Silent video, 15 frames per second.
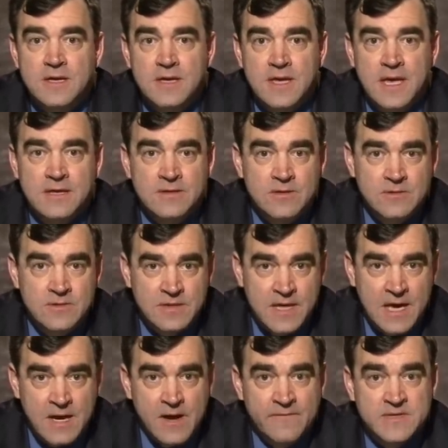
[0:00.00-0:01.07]
and
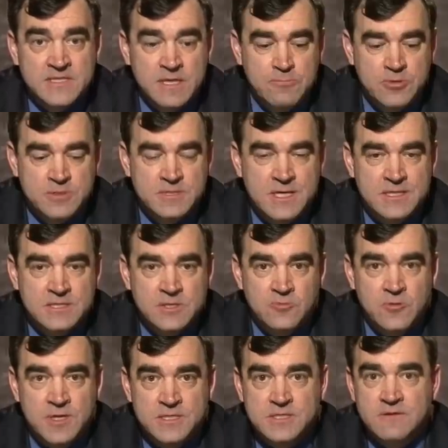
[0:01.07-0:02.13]
that obviously presents a
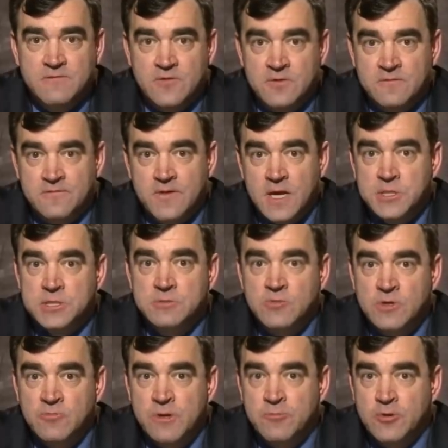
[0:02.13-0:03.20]
risk for infection
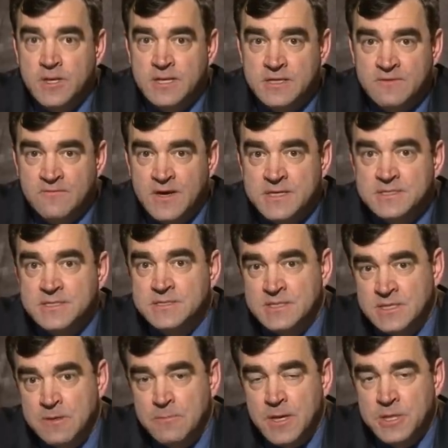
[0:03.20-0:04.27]
when we put in devices
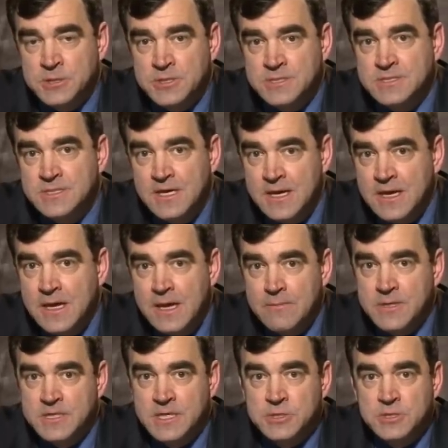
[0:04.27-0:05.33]
into patients,
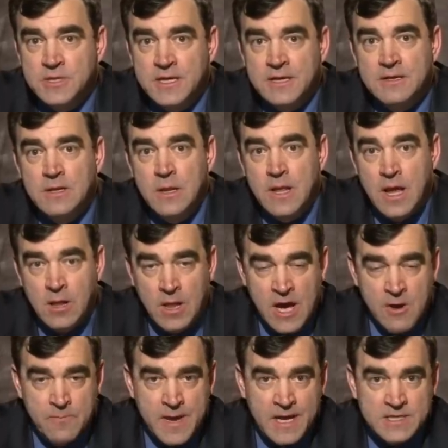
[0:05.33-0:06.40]
potentially
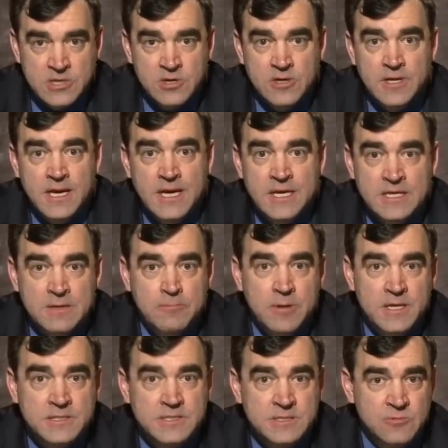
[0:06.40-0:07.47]
allow bacteria to get into
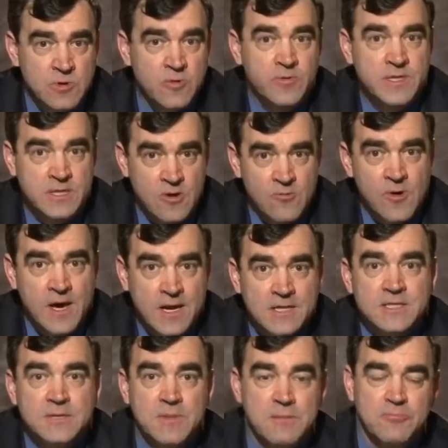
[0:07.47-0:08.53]
places where we don't want it
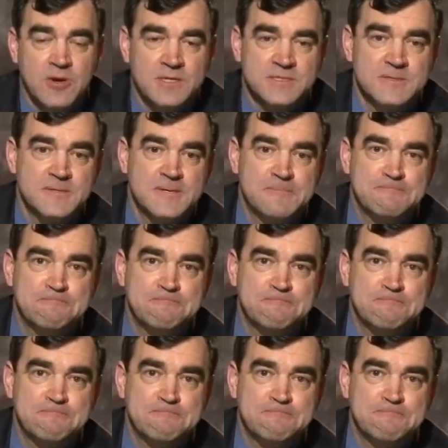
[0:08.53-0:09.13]
to be present.